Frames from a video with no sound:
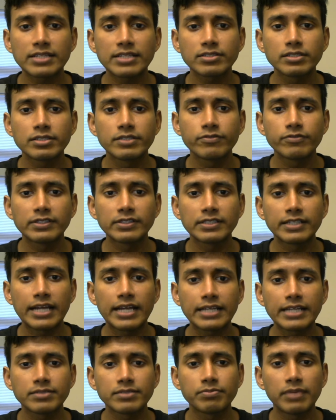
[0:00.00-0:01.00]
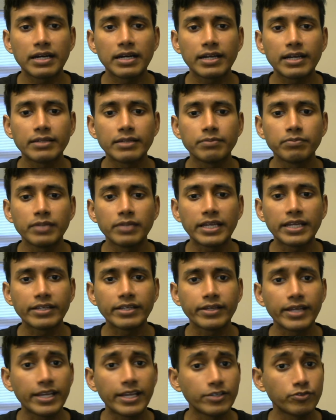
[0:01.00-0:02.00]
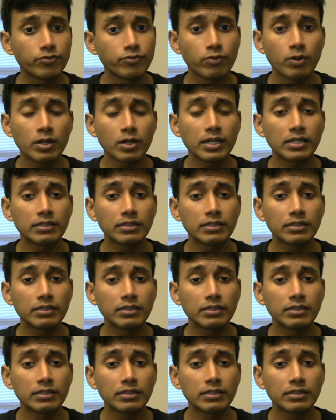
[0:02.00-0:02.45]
to defend the knight by playing h4.